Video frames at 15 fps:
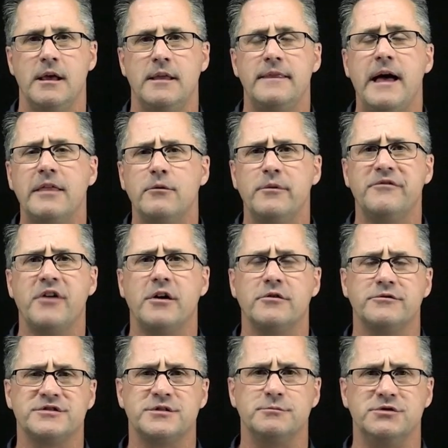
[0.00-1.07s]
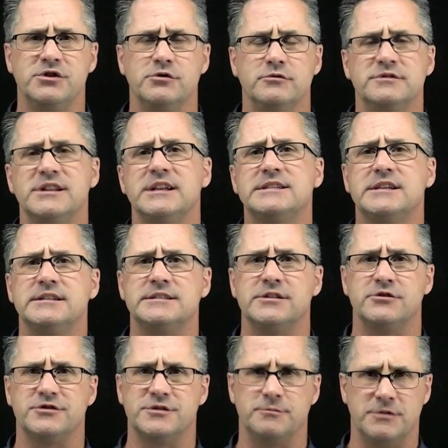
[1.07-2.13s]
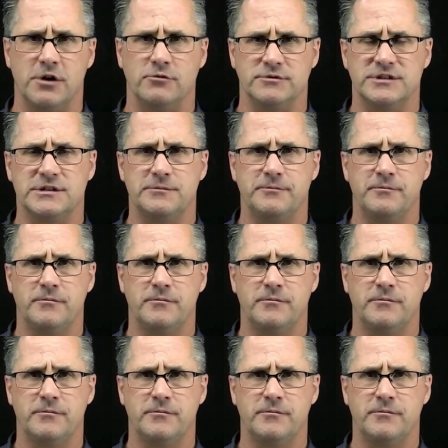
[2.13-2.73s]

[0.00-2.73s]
Now that we've gone over some do's, let's consider some don'ts.